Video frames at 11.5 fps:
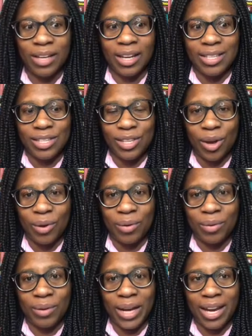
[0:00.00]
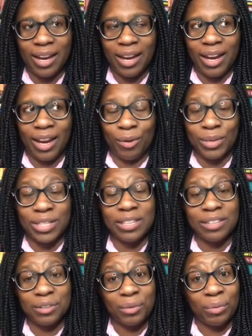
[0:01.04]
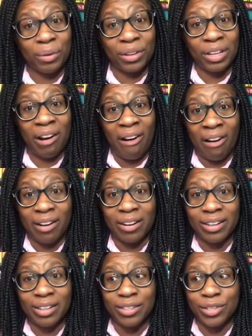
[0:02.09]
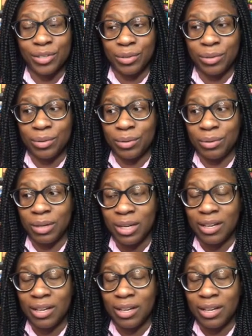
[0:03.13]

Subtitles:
So it was still really hard to